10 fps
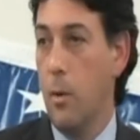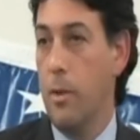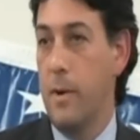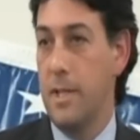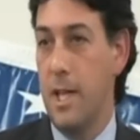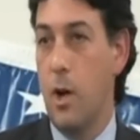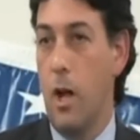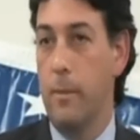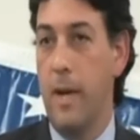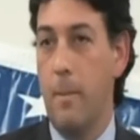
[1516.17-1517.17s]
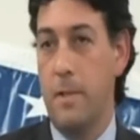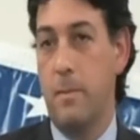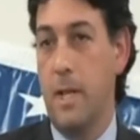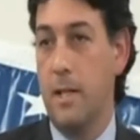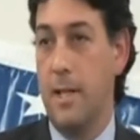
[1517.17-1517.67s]
Well, the reason he called me up is
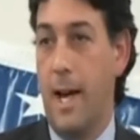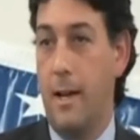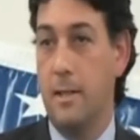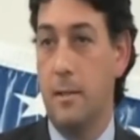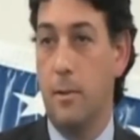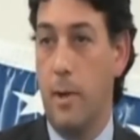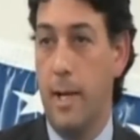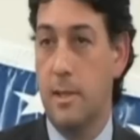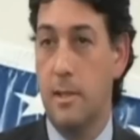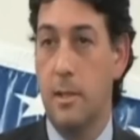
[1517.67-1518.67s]
because I had a civil rights